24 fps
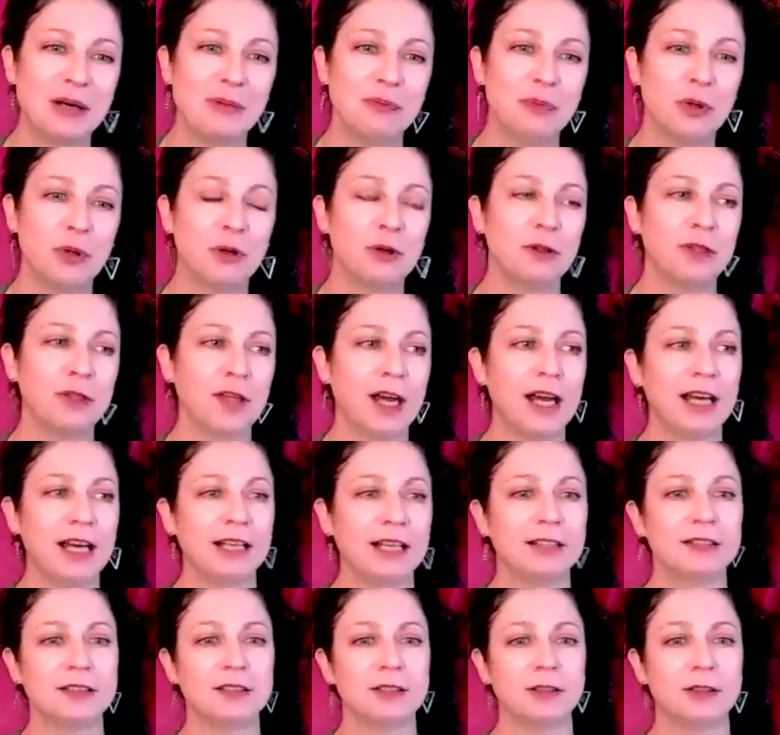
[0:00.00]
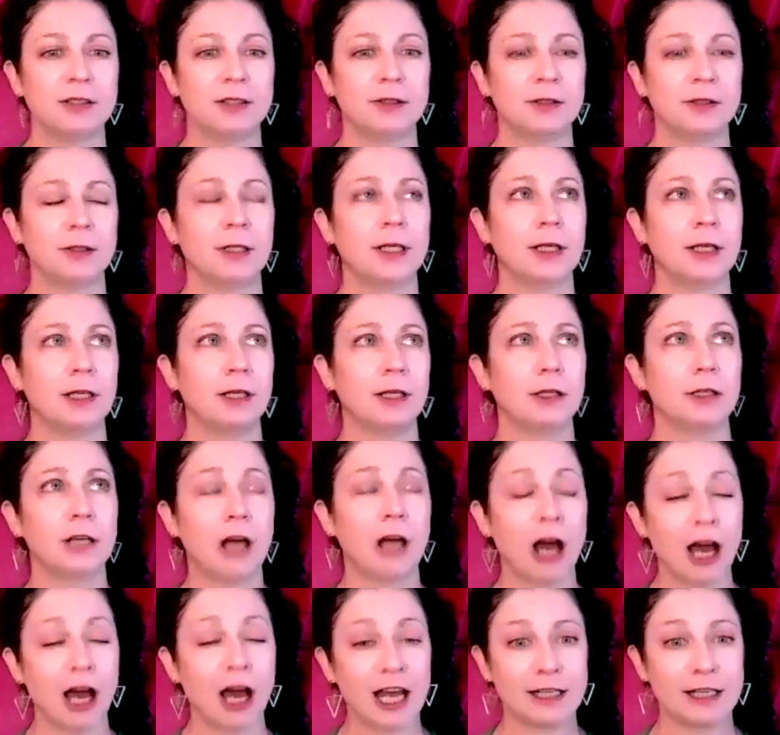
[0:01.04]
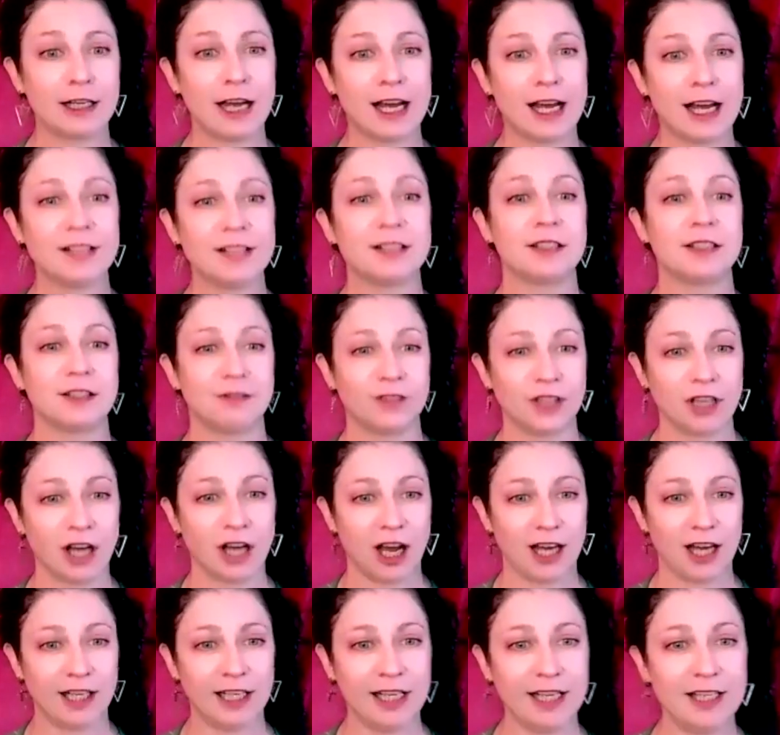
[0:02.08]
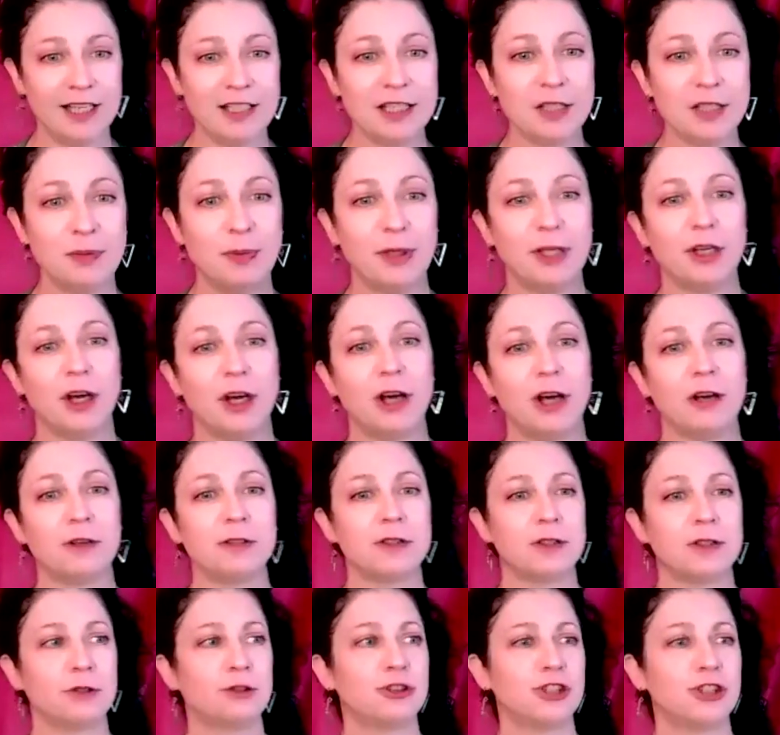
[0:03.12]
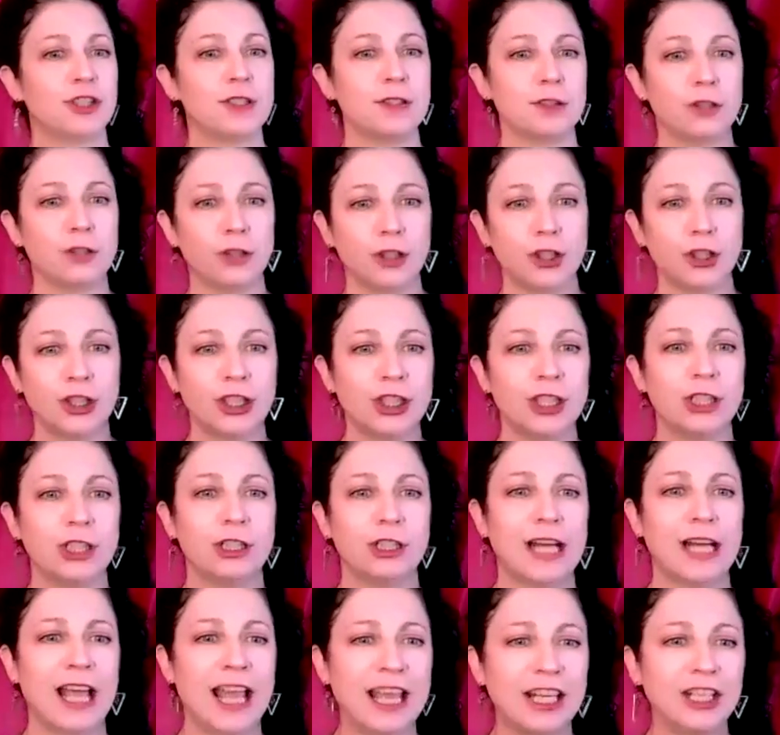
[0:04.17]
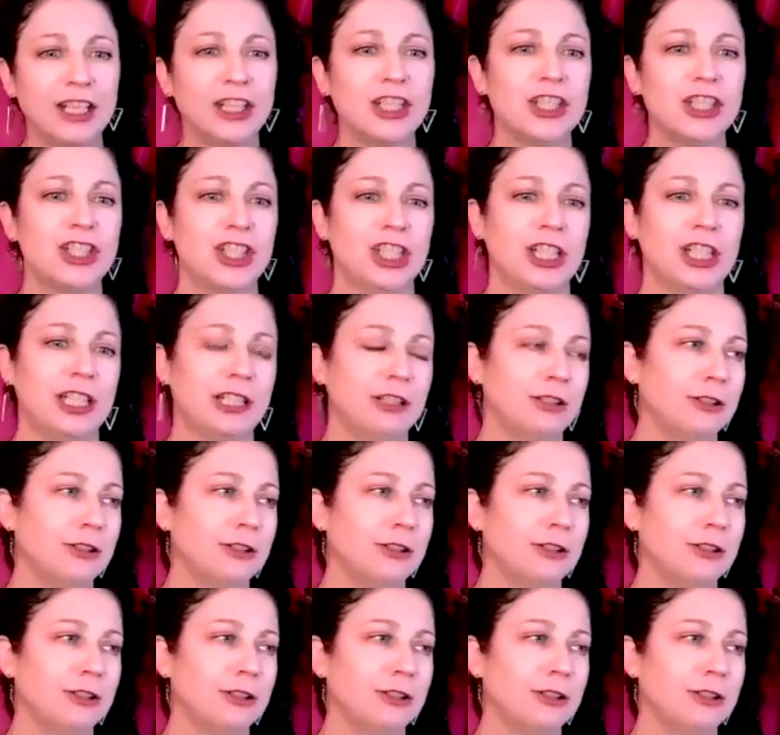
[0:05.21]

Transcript: both as guises of the goddess, but also just her energy.